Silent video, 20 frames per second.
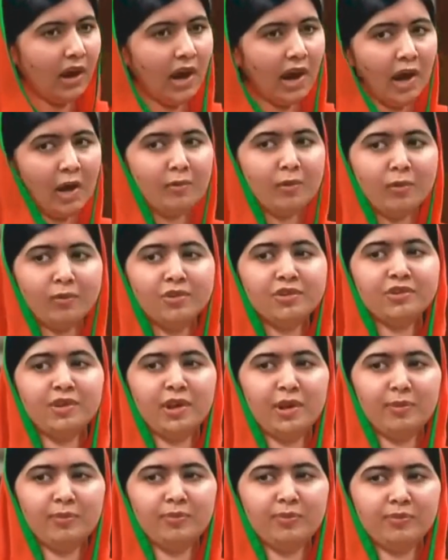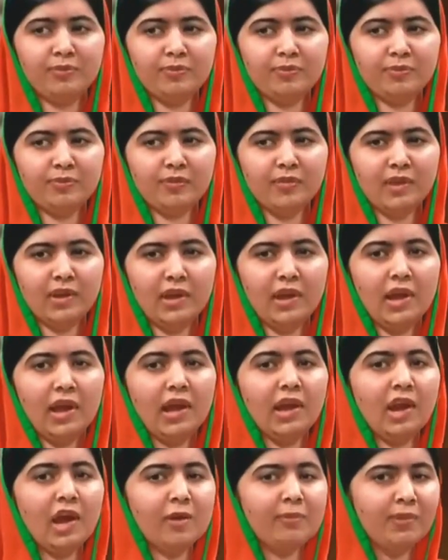I am a Muslim,
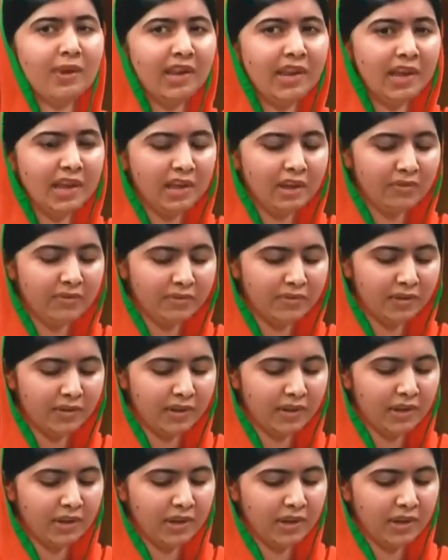and I believe